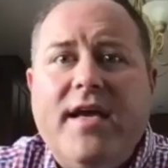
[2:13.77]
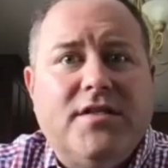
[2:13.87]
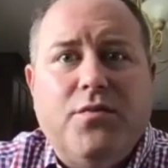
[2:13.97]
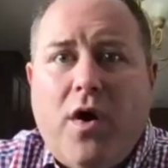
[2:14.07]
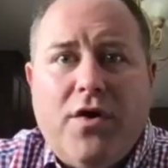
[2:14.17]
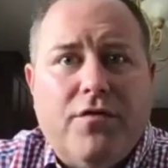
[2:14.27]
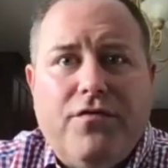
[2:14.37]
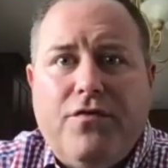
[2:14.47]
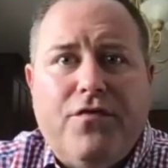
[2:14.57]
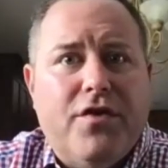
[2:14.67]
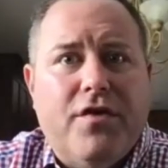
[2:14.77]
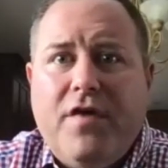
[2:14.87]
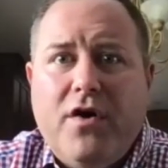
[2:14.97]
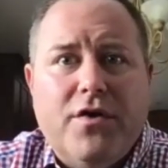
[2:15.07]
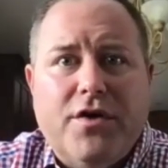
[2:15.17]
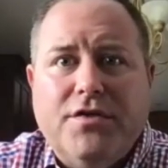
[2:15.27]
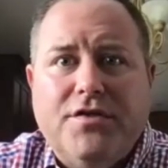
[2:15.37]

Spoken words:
it's wonderful for the voters